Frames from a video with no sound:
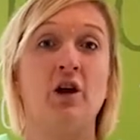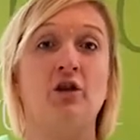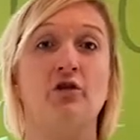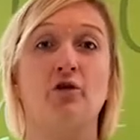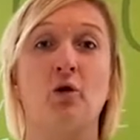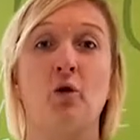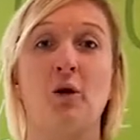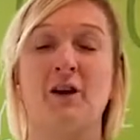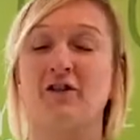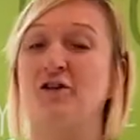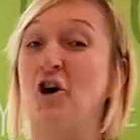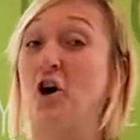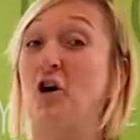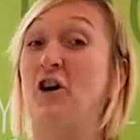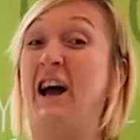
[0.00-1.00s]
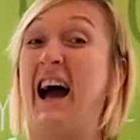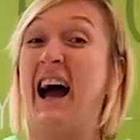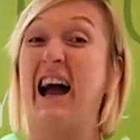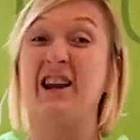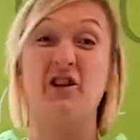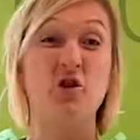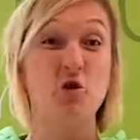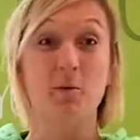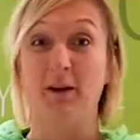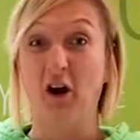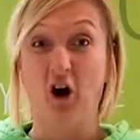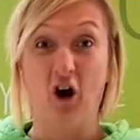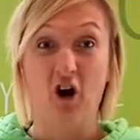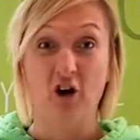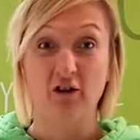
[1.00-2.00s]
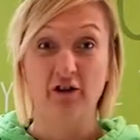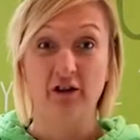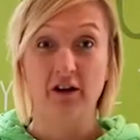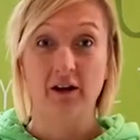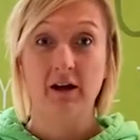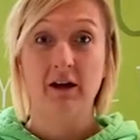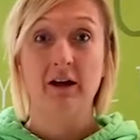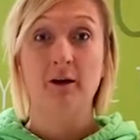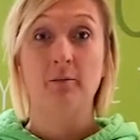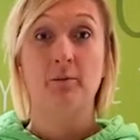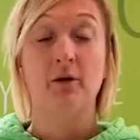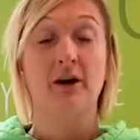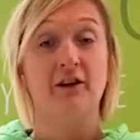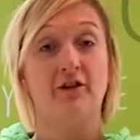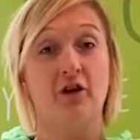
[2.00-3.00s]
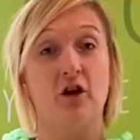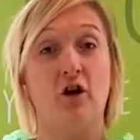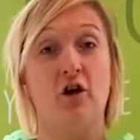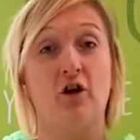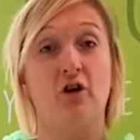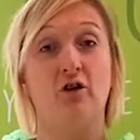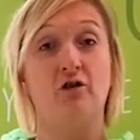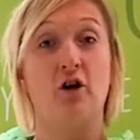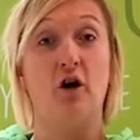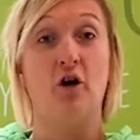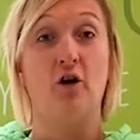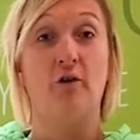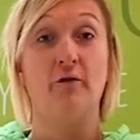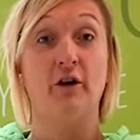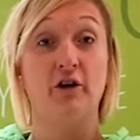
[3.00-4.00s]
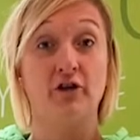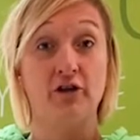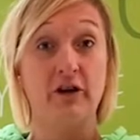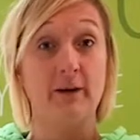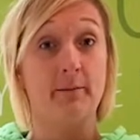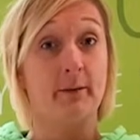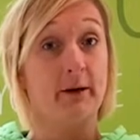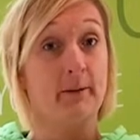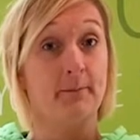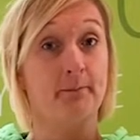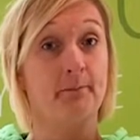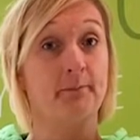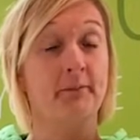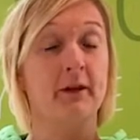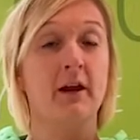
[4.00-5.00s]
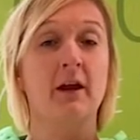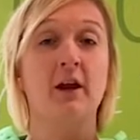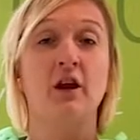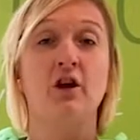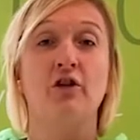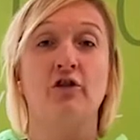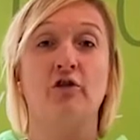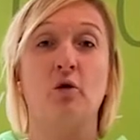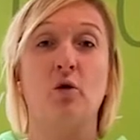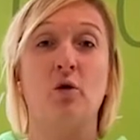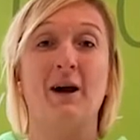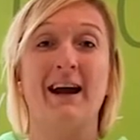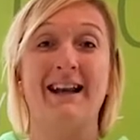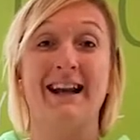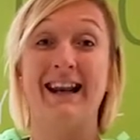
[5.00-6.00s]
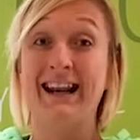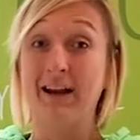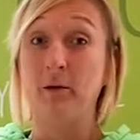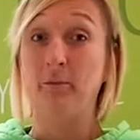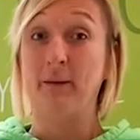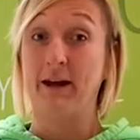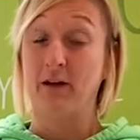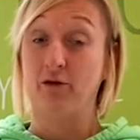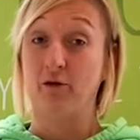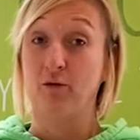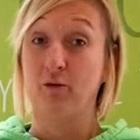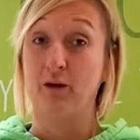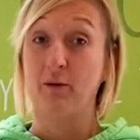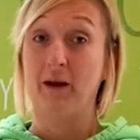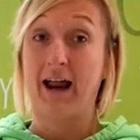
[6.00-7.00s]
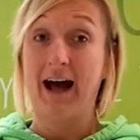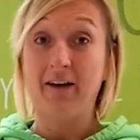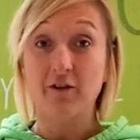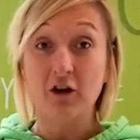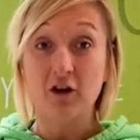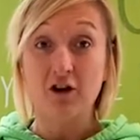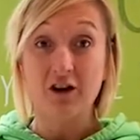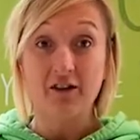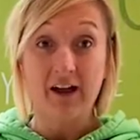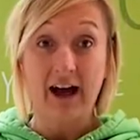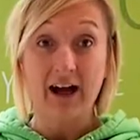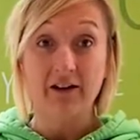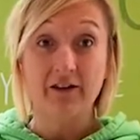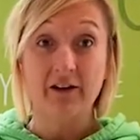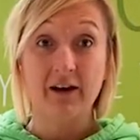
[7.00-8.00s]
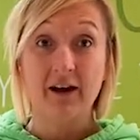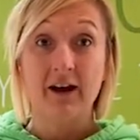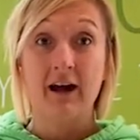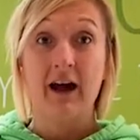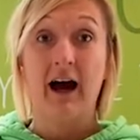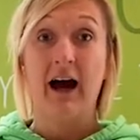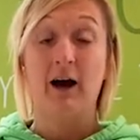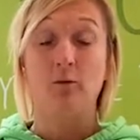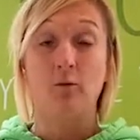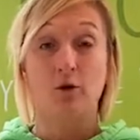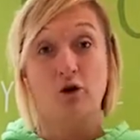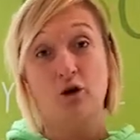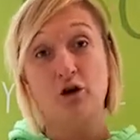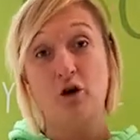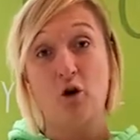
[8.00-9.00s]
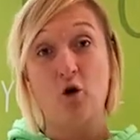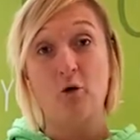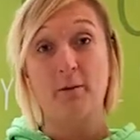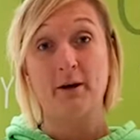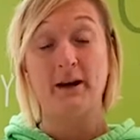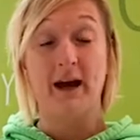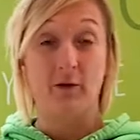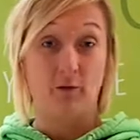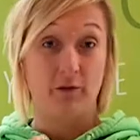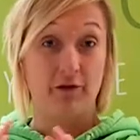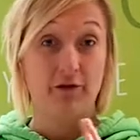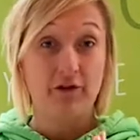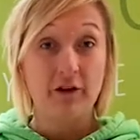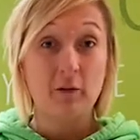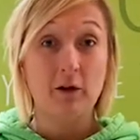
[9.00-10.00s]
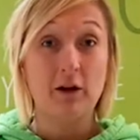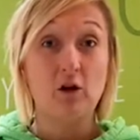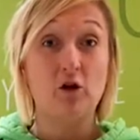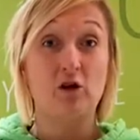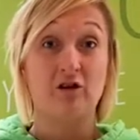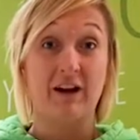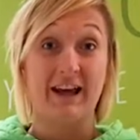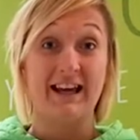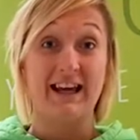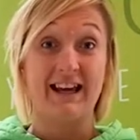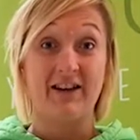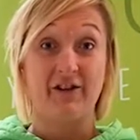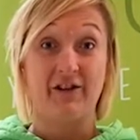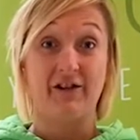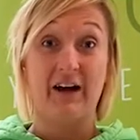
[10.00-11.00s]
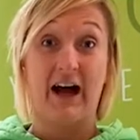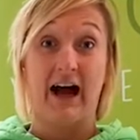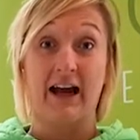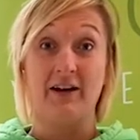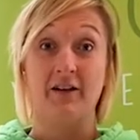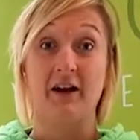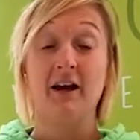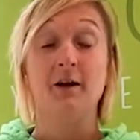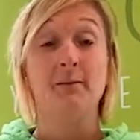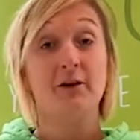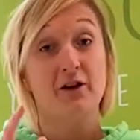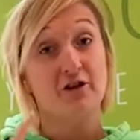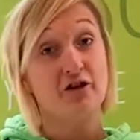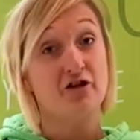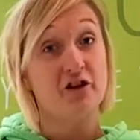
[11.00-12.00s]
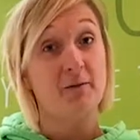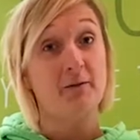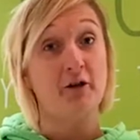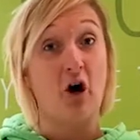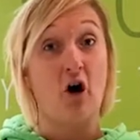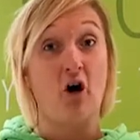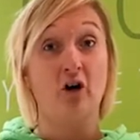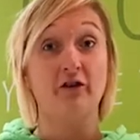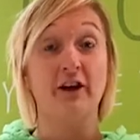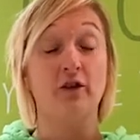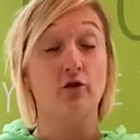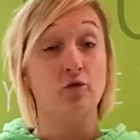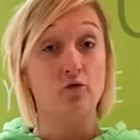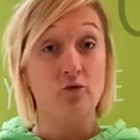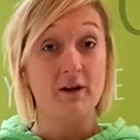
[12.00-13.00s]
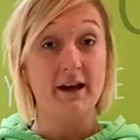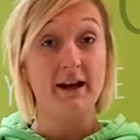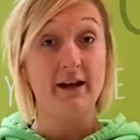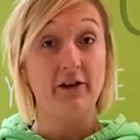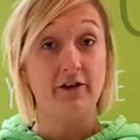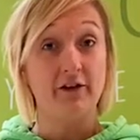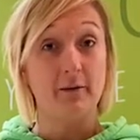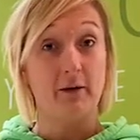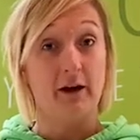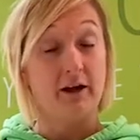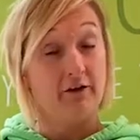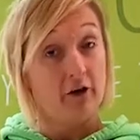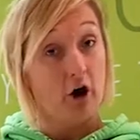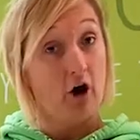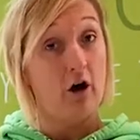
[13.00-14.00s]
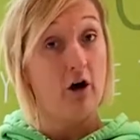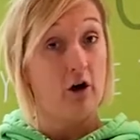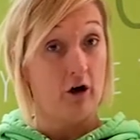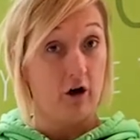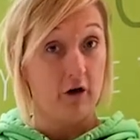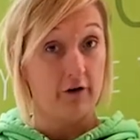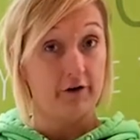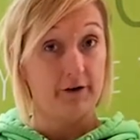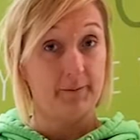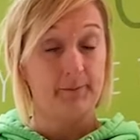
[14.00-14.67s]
So it's not a human heart, but it's a heart of a sheep. So in a little bit we will have a look at that and we'll cut it open and we'll see what it looks like inside, because a sheep's heart is really similar to our heart.